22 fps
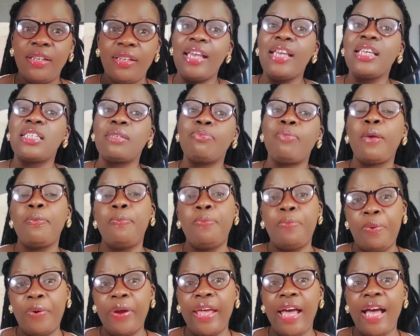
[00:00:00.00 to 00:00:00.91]
It's my
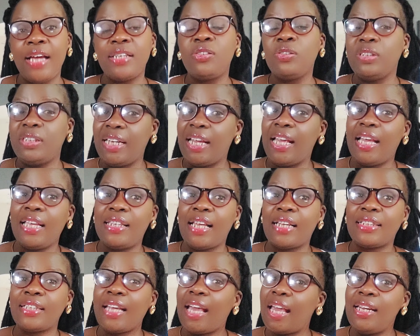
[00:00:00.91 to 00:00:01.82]
prayer today
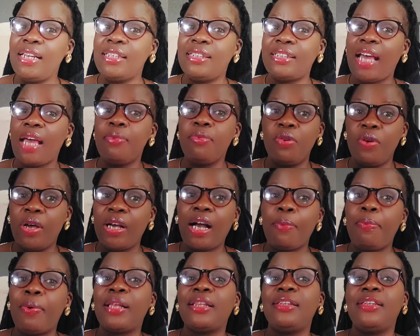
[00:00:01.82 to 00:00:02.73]
that anytime you wake
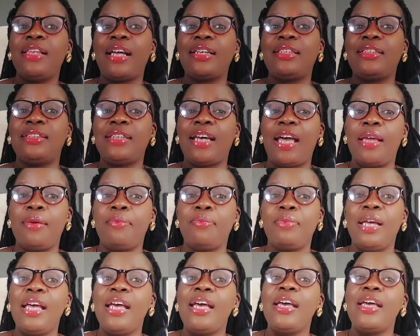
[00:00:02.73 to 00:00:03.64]
up at that time,